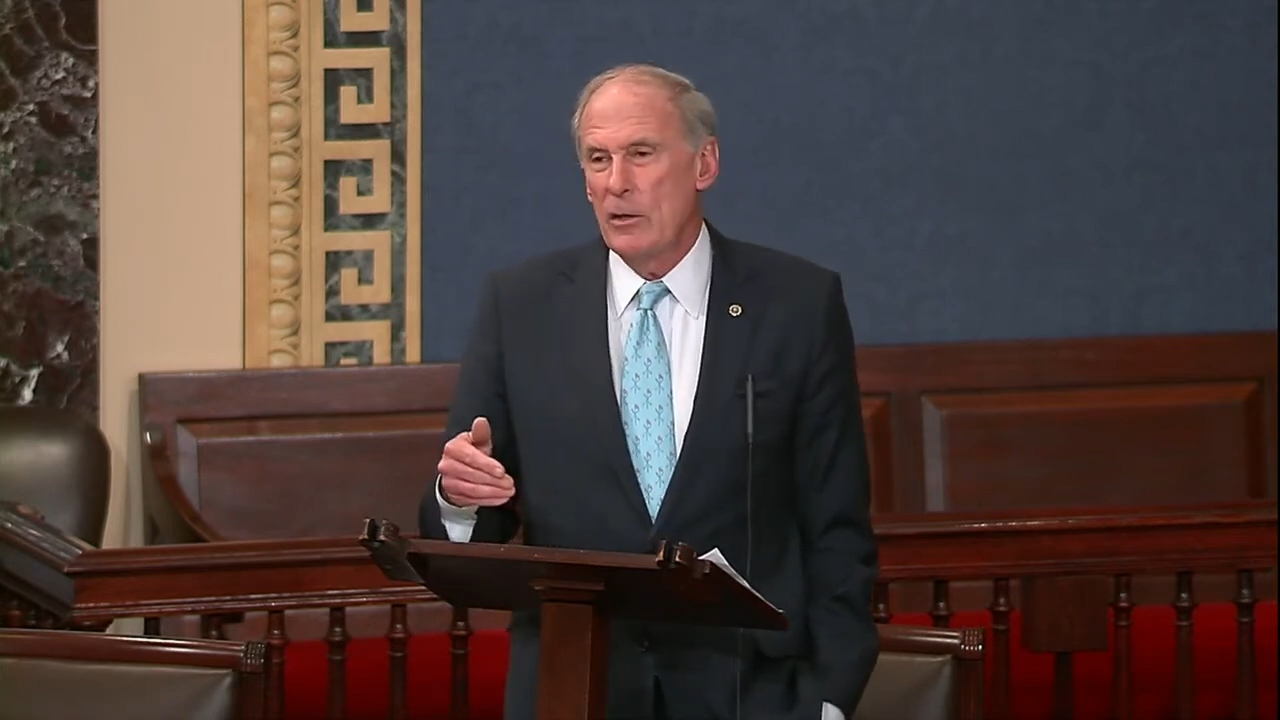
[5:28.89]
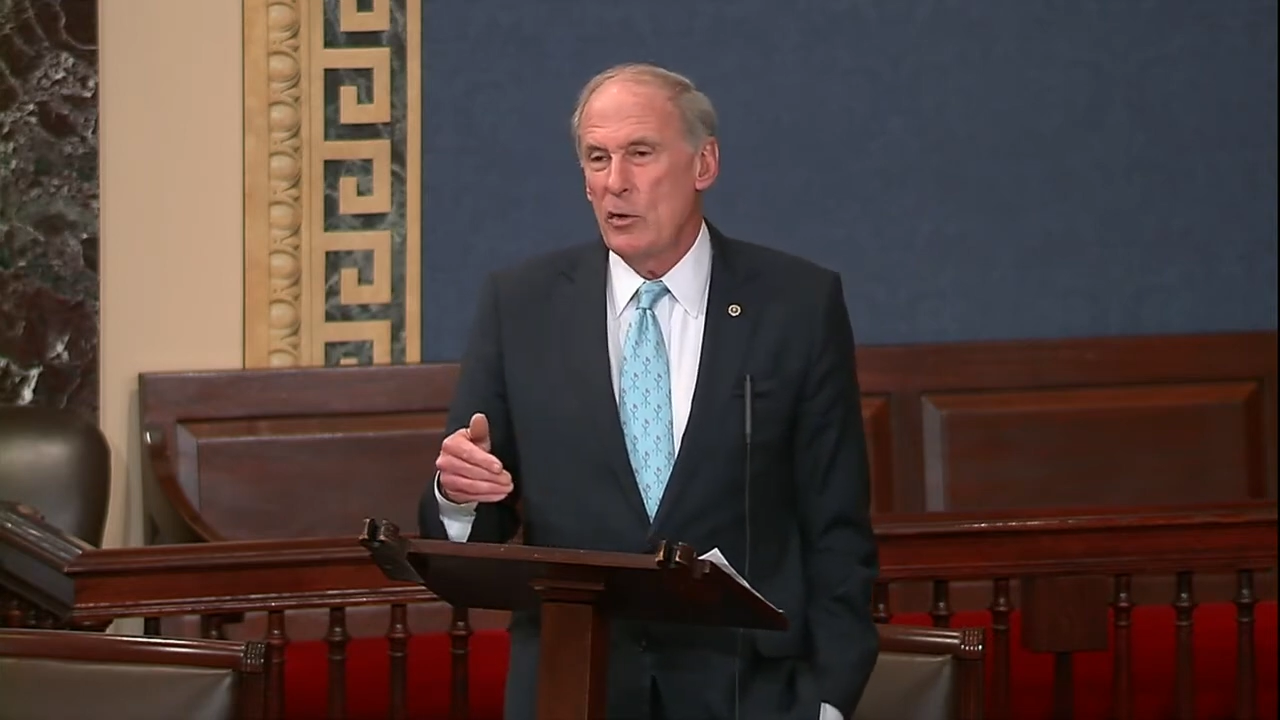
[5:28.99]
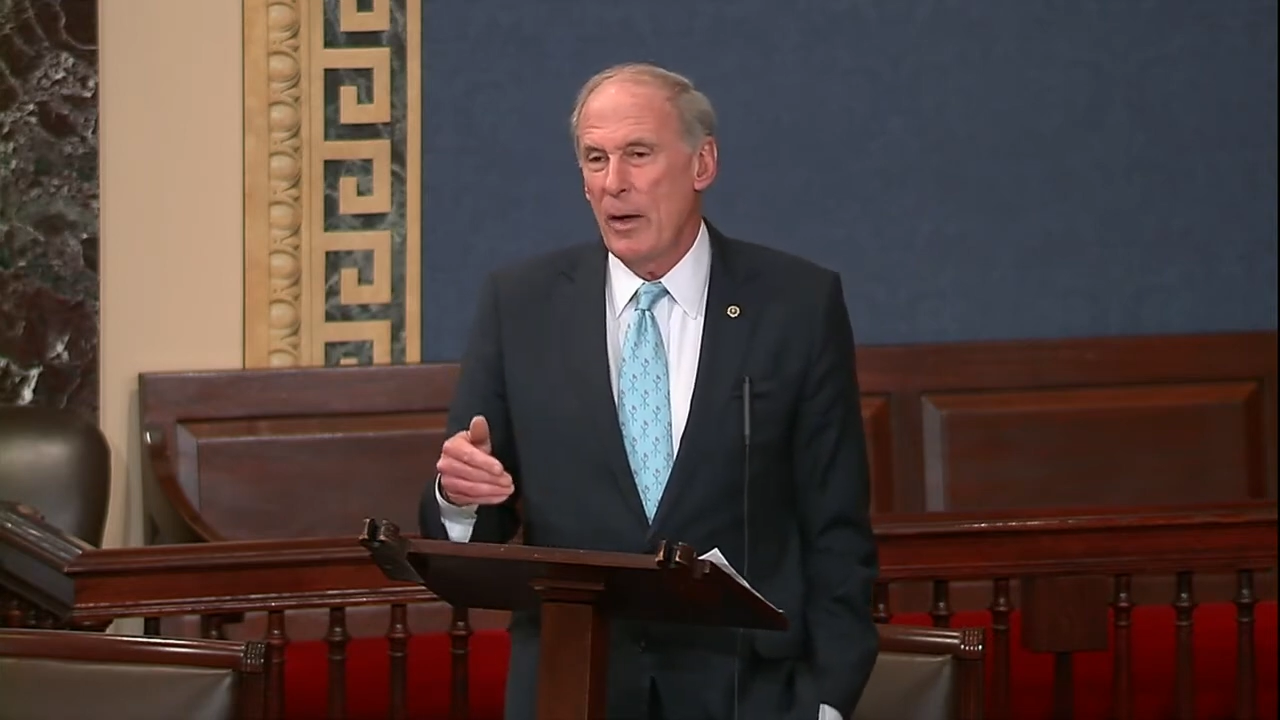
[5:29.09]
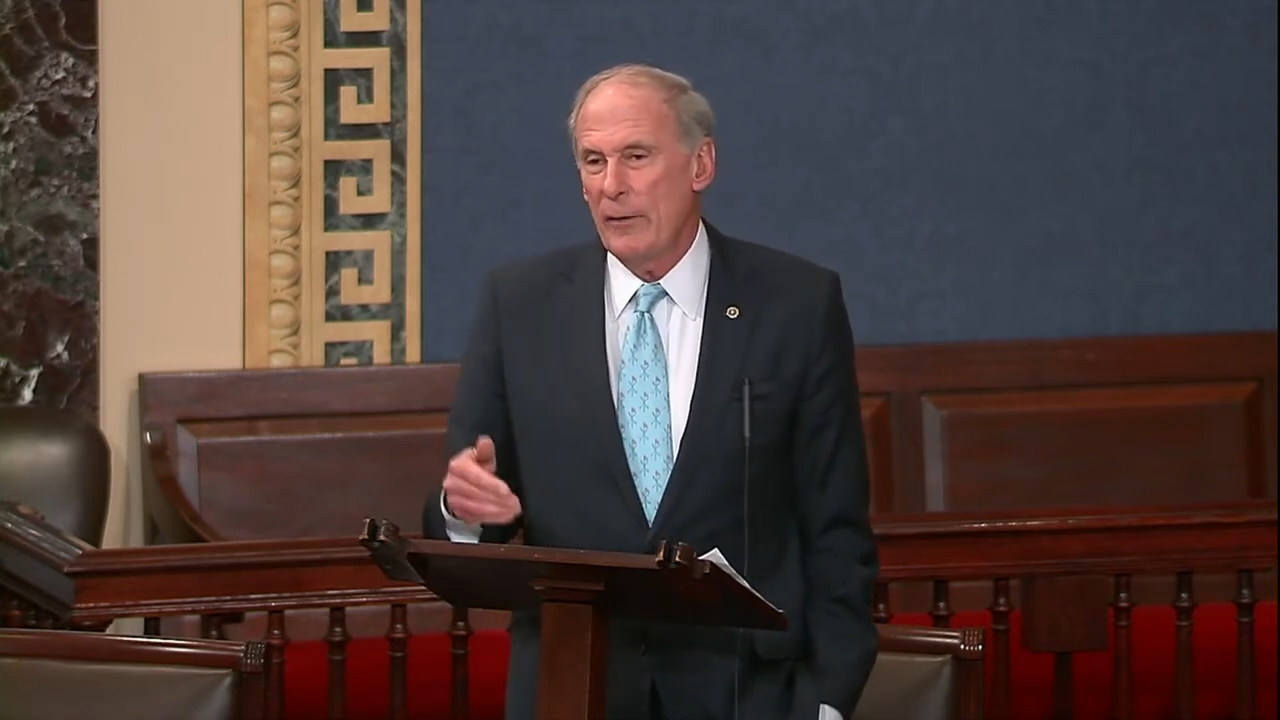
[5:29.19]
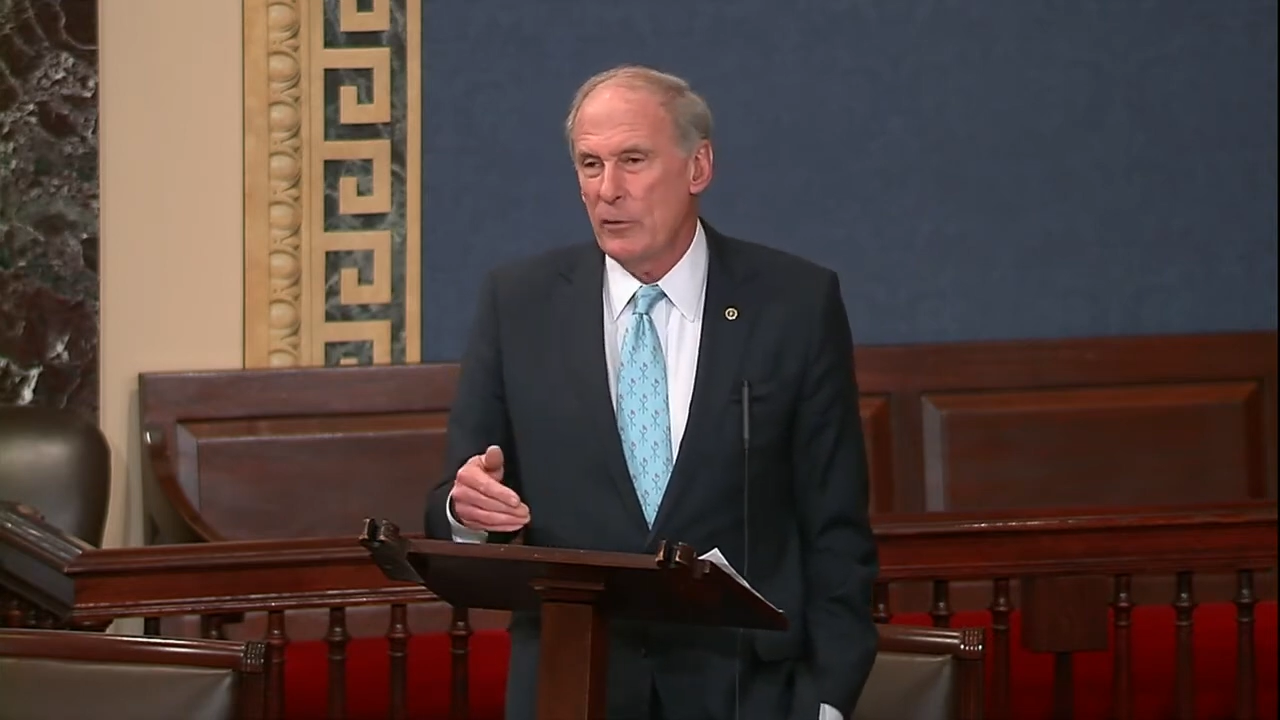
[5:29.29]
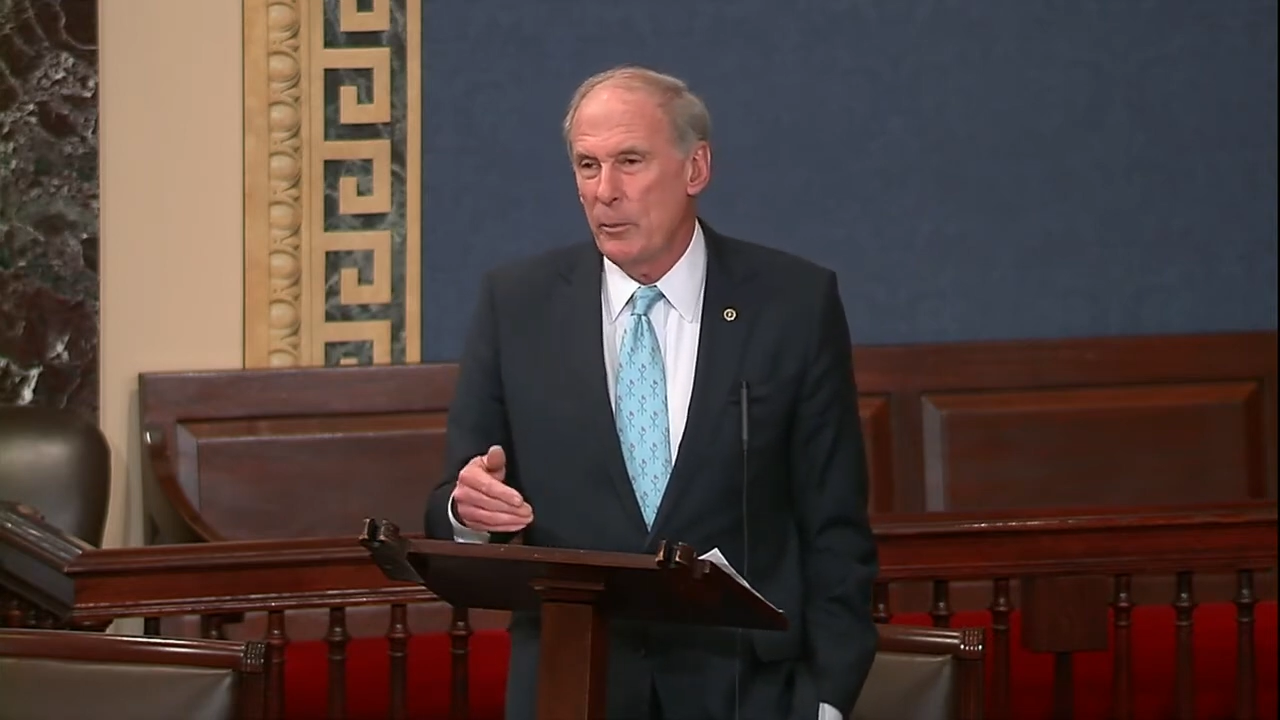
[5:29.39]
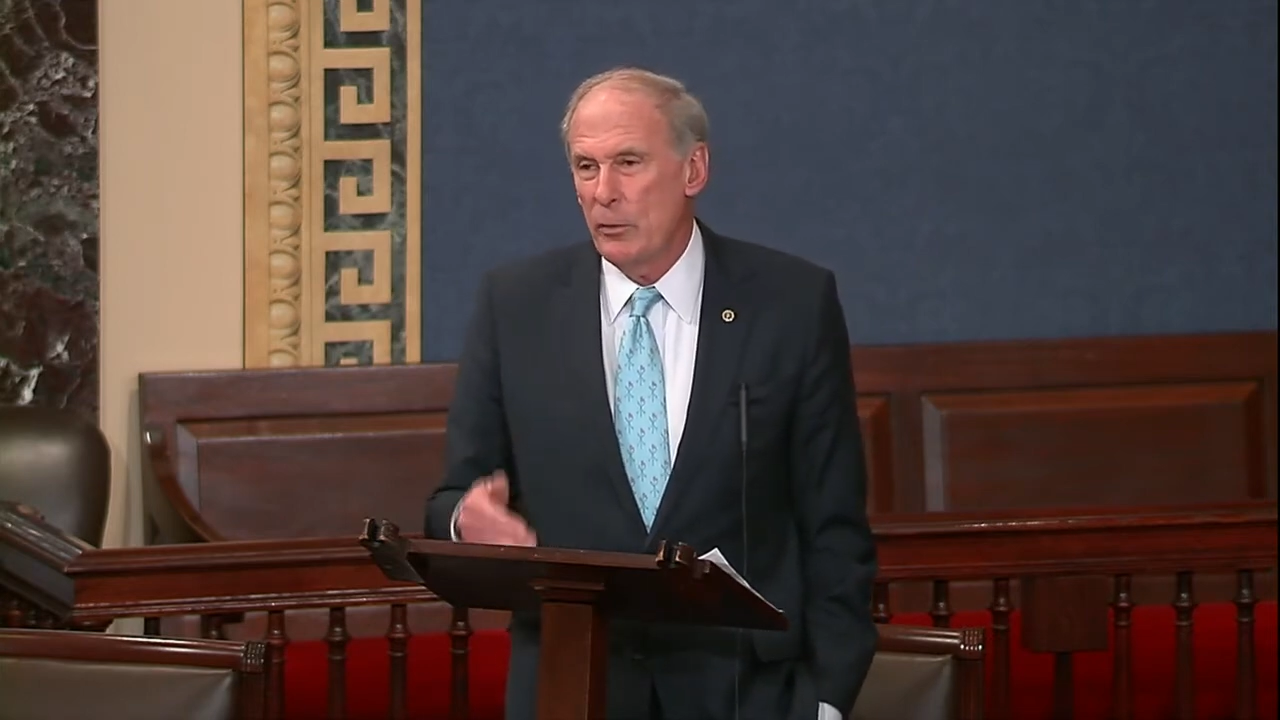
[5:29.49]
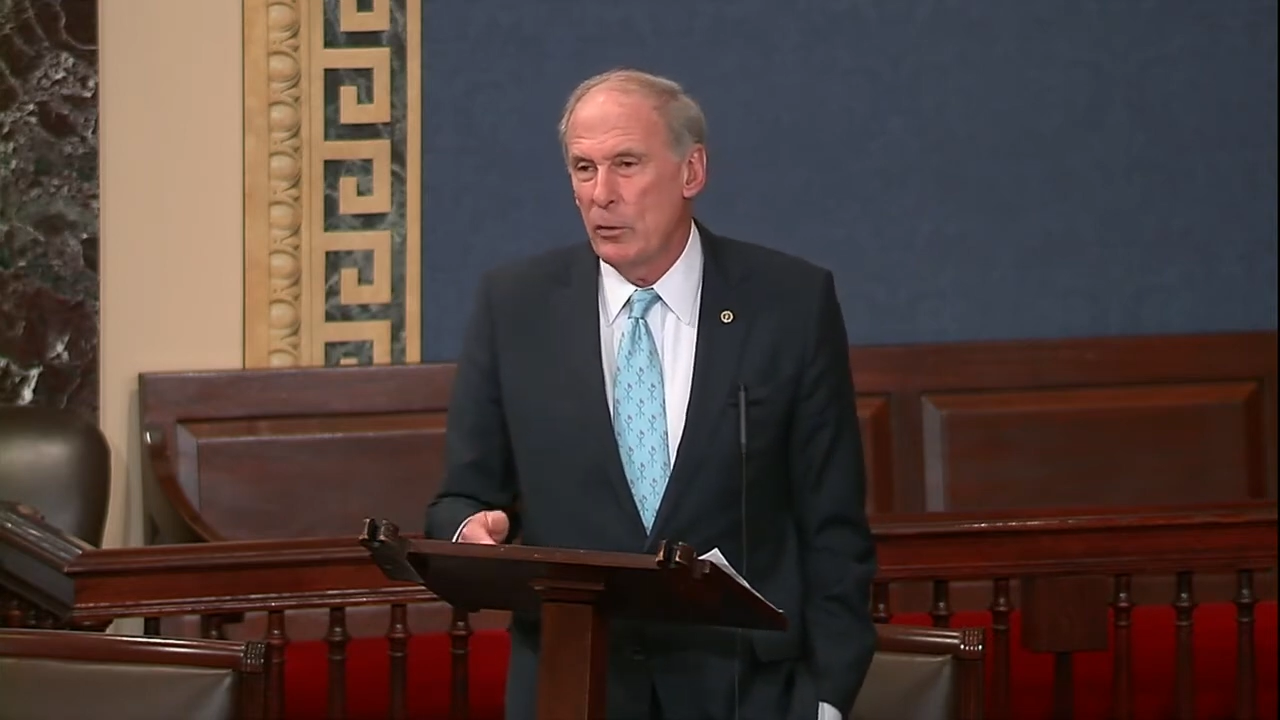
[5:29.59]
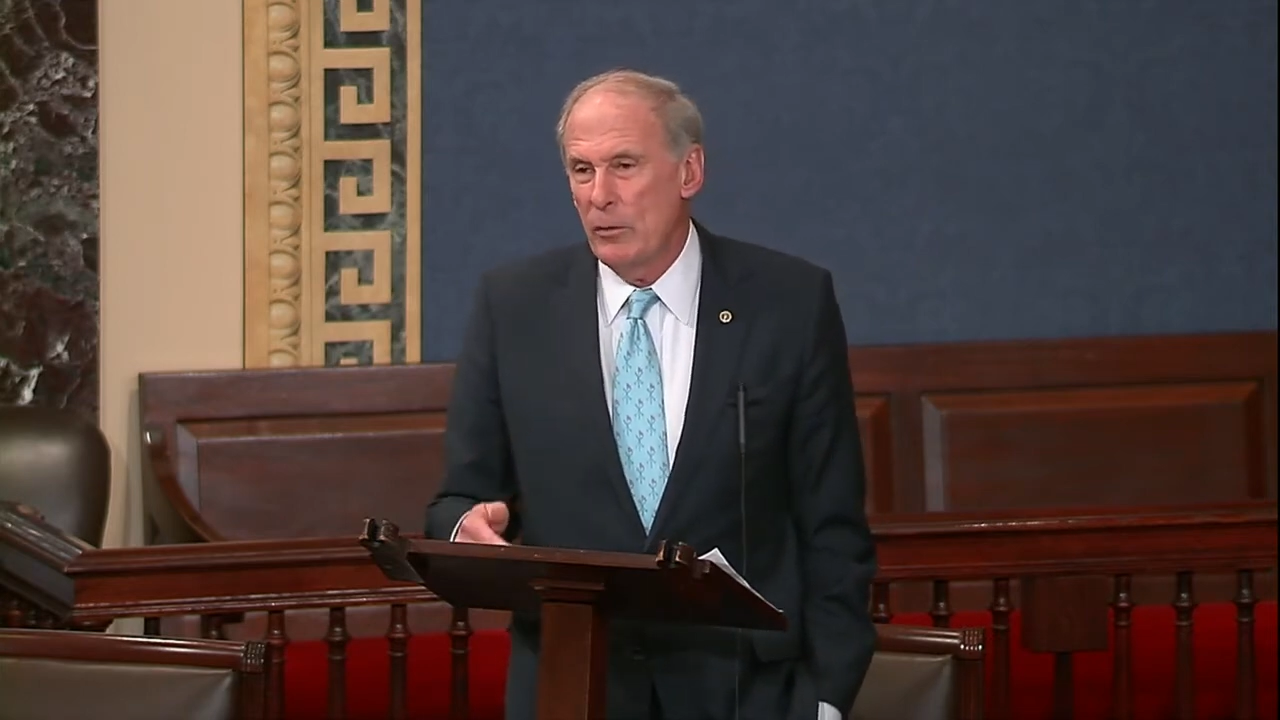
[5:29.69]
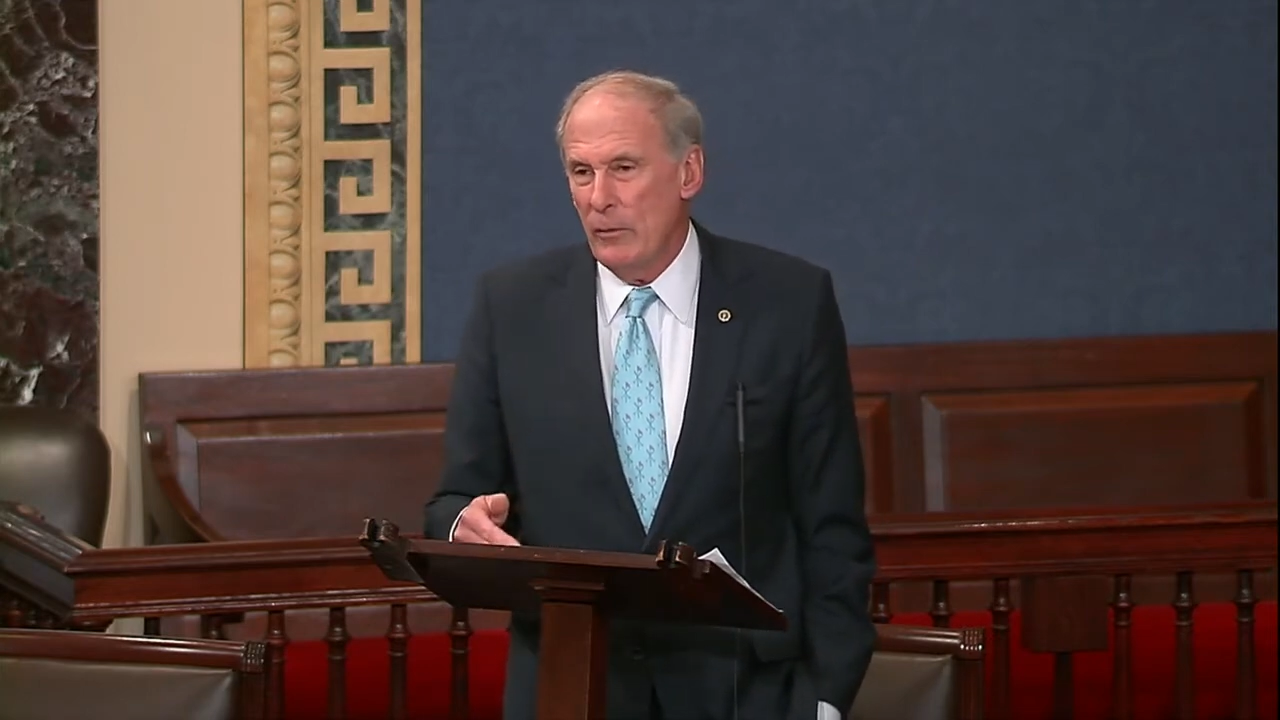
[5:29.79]
you have to
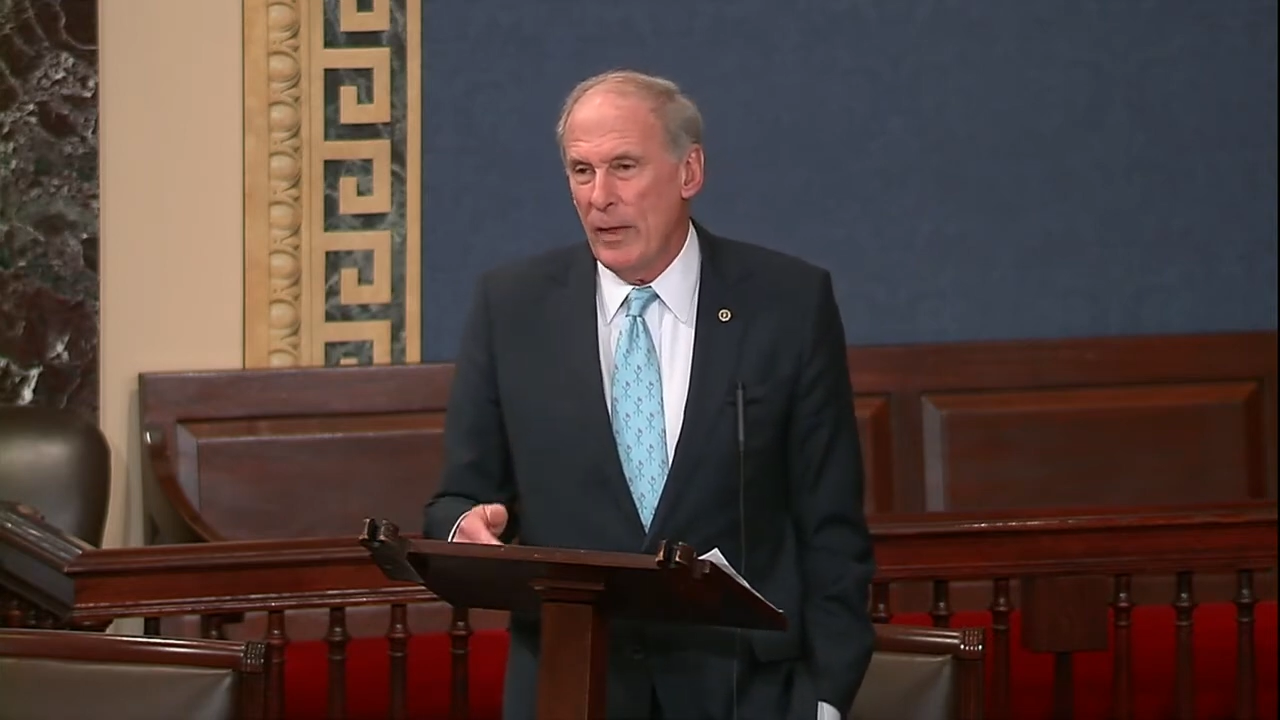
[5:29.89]
prove